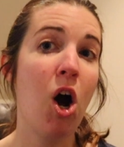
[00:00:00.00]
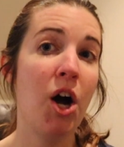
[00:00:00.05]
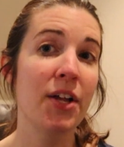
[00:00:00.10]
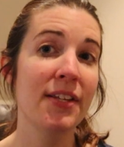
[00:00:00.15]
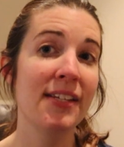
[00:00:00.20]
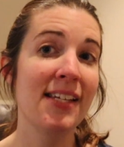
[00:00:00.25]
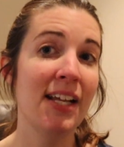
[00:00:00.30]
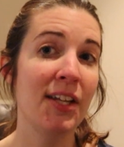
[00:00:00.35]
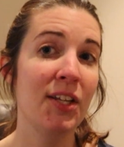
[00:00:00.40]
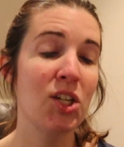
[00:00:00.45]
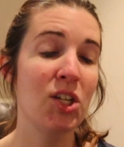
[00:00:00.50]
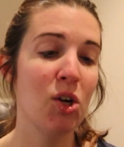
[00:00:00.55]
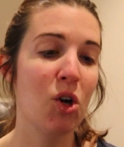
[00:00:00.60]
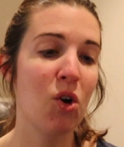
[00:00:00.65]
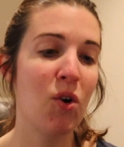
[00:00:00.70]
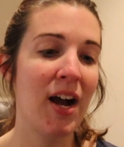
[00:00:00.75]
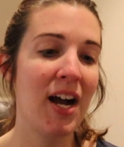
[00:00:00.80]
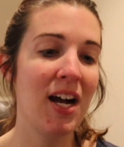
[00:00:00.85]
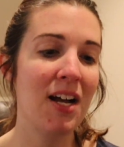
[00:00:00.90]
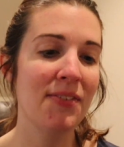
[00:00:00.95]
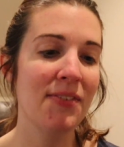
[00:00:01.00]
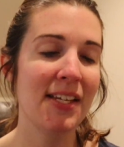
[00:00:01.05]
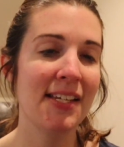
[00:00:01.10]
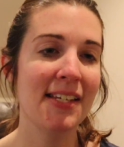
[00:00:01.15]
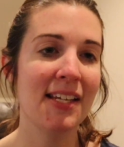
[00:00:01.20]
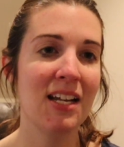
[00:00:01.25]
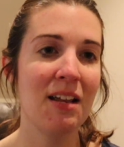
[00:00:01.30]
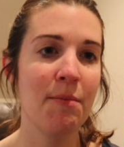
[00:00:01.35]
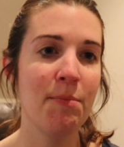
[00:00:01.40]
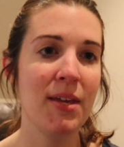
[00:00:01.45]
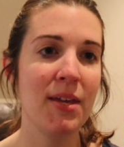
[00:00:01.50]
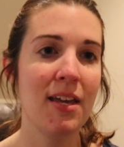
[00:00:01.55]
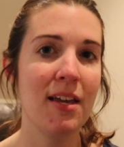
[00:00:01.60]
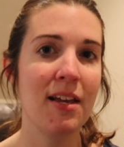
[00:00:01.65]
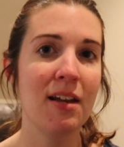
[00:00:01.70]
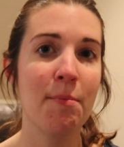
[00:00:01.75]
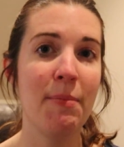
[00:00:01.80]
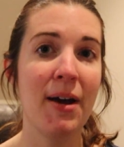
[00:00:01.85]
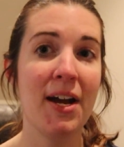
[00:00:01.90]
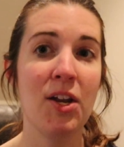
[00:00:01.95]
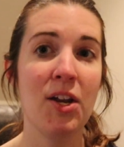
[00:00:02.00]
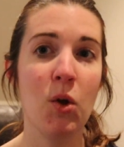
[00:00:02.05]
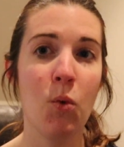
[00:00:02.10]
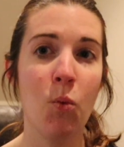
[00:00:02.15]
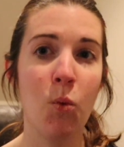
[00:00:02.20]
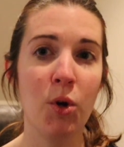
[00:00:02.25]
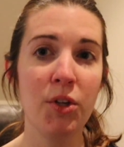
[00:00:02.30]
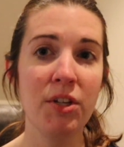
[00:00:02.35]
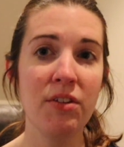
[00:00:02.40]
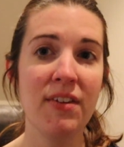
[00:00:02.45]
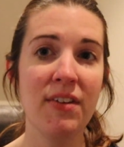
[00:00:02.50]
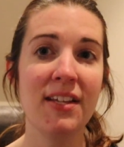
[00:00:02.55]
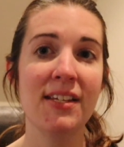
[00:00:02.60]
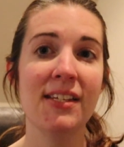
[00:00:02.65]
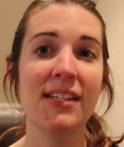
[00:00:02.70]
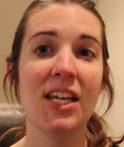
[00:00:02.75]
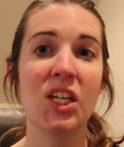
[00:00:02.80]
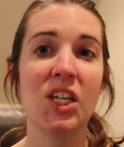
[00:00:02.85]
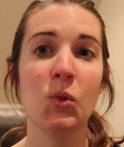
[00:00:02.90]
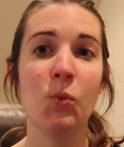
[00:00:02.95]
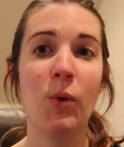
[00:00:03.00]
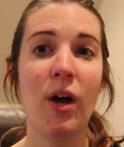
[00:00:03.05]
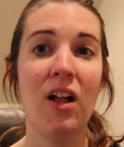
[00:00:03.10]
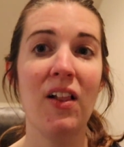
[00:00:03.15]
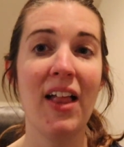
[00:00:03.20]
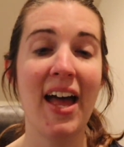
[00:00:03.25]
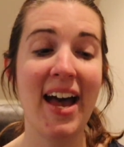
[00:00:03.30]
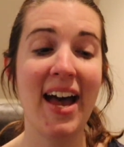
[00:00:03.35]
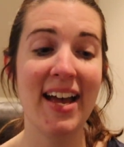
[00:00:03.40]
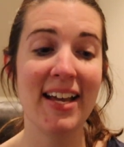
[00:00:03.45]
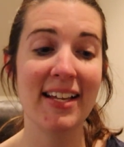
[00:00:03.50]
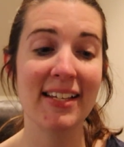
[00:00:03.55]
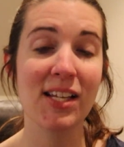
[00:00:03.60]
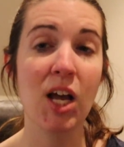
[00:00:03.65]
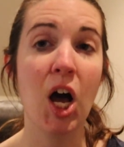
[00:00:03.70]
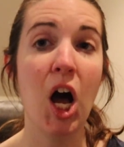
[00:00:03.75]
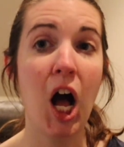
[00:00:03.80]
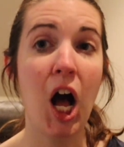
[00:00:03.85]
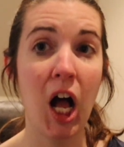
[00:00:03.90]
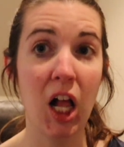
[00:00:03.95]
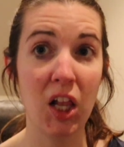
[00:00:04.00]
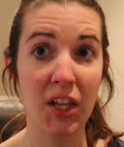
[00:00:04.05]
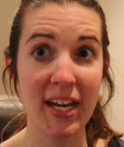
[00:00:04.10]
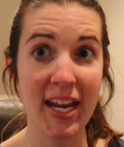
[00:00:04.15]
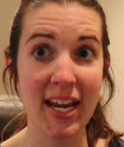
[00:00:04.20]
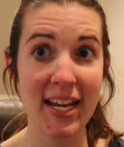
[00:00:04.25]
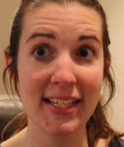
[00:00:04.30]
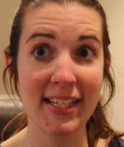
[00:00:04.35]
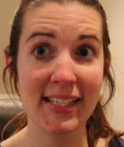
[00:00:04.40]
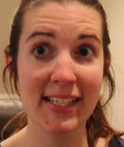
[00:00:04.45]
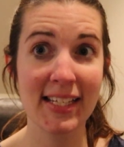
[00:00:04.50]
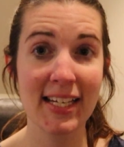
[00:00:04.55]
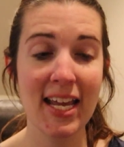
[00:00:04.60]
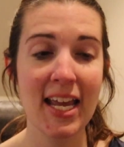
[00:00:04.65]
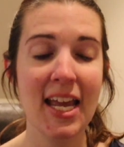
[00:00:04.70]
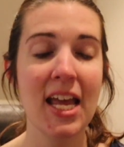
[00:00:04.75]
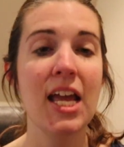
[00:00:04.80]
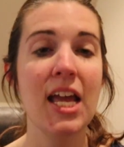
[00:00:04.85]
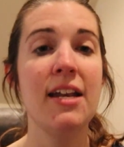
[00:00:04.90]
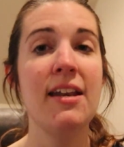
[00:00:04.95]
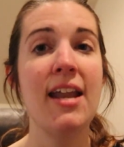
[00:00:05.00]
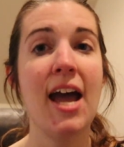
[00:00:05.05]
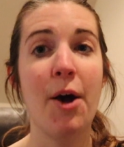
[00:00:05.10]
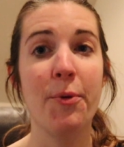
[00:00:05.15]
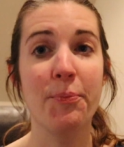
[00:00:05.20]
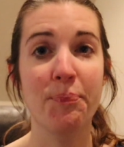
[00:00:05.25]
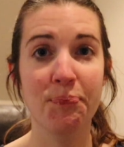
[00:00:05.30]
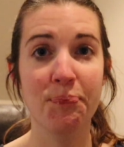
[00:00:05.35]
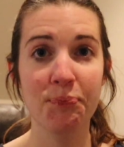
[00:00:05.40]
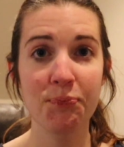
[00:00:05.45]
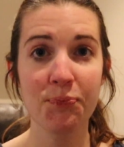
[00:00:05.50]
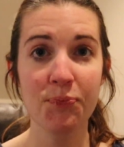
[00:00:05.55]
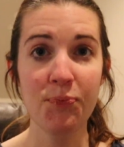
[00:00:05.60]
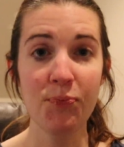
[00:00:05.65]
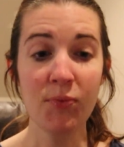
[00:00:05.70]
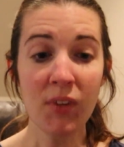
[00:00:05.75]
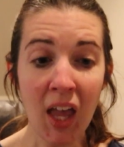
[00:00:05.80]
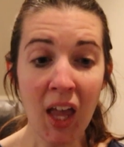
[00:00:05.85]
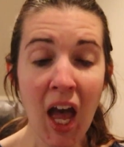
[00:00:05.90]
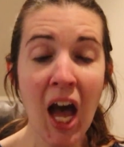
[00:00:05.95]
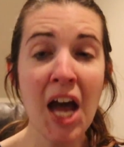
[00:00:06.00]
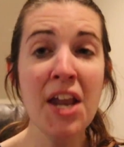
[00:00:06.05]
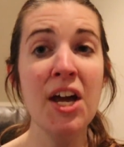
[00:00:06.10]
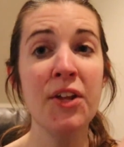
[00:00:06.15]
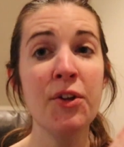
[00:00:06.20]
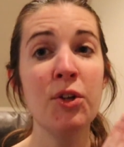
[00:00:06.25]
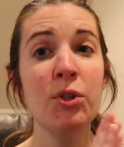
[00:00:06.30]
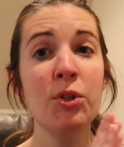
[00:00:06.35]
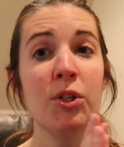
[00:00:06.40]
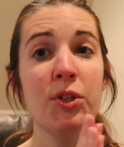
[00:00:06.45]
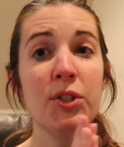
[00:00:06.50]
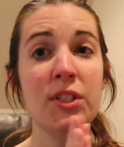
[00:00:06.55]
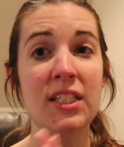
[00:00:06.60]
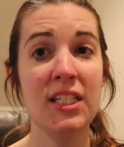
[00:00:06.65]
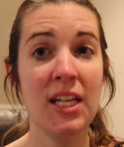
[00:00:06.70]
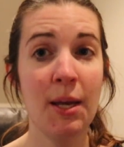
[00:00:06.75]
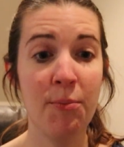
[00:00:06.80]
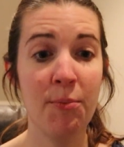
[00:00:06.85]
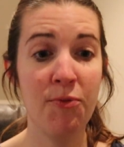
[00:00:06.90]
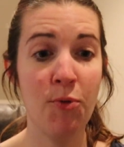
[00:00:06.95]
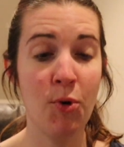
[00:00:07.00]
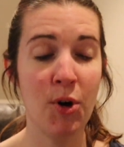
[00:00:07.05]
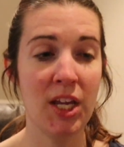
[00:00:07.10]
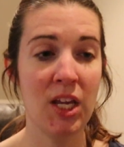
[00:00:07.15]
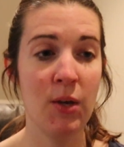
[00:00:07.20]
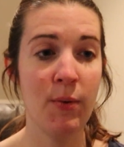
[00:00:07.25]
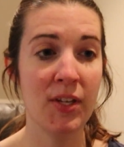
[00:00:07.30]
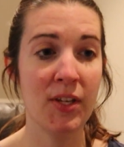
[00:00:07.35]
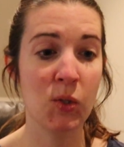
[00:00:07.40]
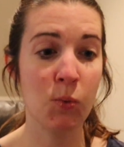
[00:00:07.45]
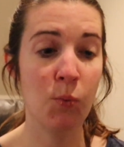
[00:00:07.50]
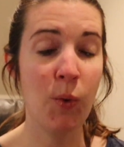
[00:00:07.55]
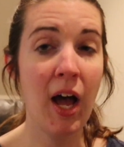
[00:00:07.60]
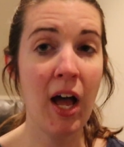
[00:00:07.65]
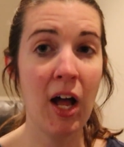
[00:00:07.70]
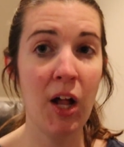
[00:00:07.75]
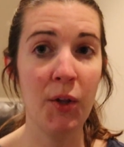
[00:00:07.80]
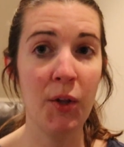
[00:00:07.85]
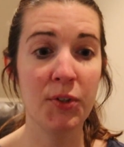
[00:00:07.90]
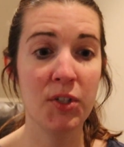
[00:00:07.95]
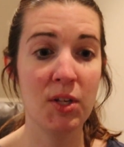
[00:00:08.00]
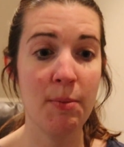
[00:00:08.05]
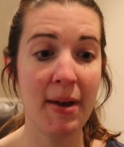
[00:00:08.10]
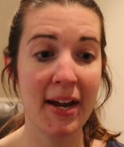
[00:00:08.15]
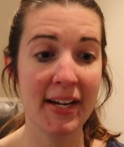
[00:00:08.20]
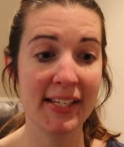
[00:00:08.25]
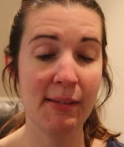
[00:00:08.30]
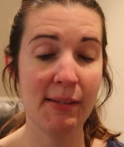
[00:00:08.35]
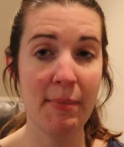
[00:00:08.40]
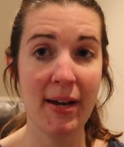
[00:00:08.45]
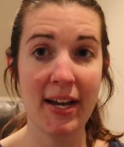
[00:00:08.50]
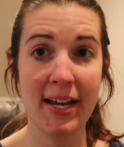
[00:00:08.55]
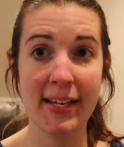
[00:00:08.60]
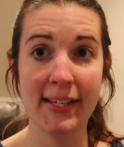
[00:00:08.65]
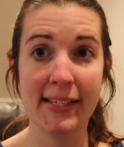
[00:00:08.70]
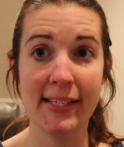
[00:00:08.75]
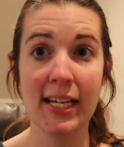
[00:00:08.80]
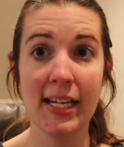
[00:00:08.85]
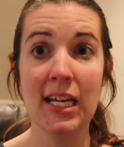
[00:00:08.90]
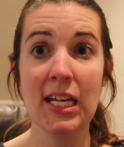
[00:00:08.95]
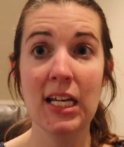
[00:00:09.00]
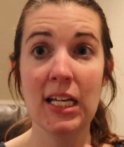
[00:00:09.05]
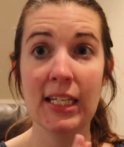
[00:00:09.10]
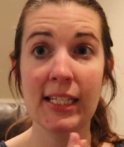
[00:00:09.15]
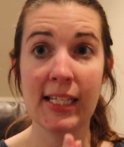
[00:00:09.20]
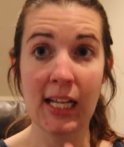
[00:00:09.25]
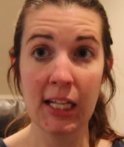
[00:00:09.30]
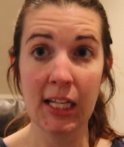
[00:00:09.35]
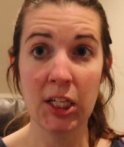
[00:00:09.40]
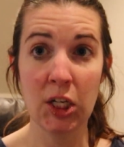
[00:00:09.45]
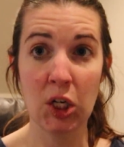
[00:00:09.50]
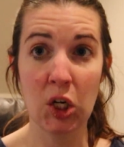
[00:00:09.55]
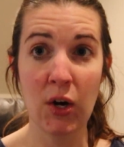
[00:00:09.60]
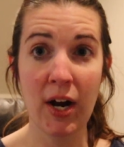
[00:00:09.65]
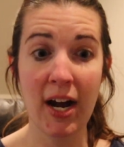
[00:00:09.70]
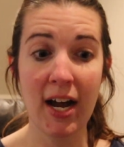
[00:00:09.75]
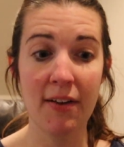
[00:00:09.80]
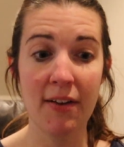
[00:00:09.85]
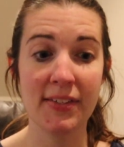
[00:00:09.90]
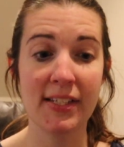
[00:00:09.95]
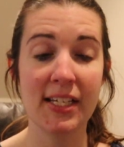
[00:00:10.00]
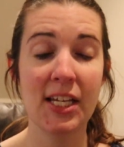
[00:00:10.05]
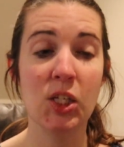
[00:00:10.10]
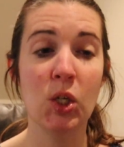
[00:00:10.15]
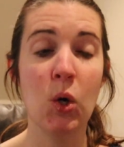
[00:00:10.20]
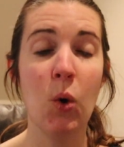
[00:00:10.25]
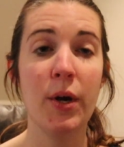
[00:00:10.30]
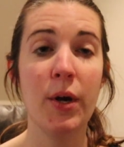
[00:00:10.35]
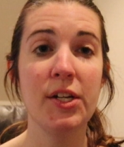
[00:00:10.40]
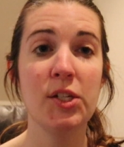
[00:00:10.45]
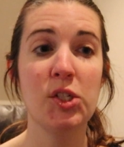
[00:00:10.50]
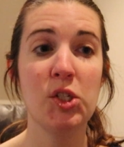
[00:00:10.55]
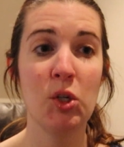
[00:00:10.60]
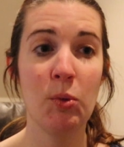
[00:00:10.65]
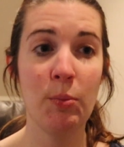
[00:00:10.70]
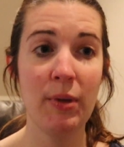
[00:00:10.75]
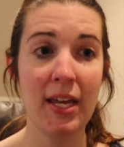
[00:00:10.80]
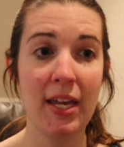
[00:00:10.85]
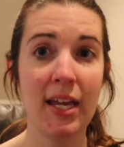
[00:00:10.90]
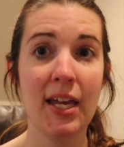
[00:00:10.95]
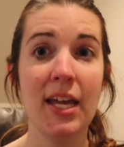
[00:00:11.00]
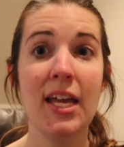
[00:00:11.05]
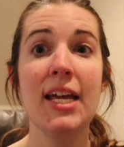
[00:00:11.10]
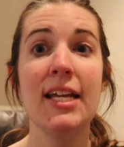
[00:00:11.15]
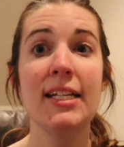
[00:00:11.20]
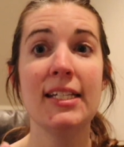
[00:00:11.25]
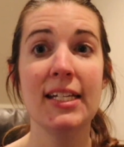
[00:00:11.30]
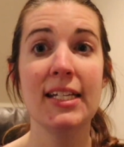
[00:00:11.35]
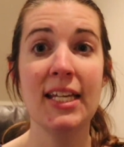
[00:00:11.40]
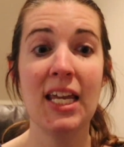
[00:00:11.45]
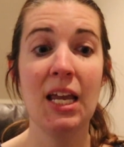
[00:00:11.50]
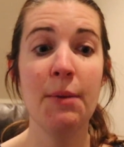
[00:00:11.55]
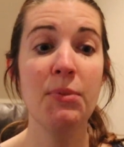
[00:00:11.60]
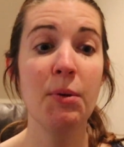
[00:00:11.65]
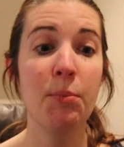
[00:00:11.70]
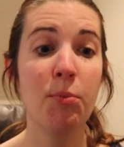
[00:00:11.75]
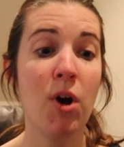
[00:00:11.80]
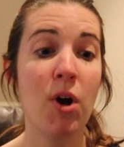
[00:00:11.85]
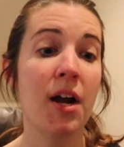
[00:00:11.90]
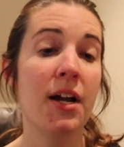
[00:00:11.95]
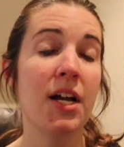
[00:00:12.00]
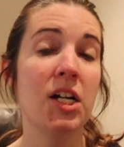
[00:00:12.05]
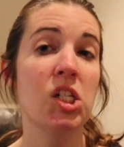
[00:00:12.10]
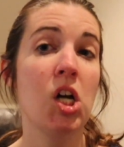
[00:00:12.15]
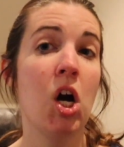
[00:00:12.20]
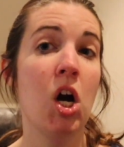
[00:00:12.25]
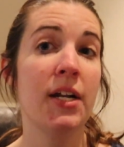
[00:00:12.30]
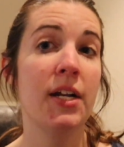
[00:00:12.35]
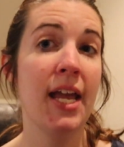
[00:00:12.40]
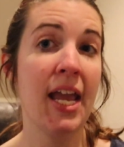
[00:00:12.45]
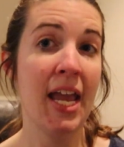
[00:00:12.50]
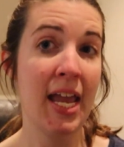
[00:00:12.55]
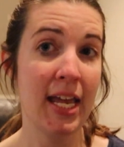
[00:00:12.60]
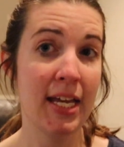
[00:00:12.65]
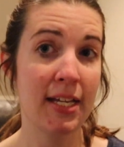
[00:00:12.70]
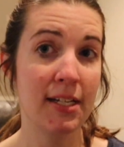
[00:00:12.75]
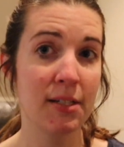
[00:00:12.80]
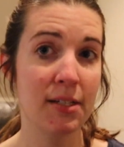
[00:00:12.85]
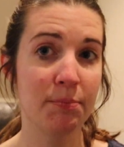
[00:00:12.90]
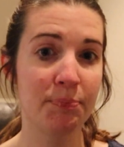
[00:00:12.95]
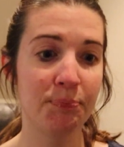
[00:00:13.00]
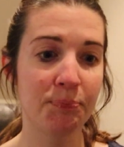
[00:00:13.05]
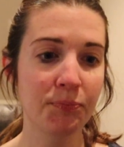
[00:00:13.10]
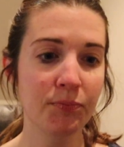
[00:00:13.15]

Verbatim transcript: on selling your crafts is gonna be combining world events as well as holidays. Now, another little tip for you as well to maximize selling your crafts is going to be to keep the product on hand.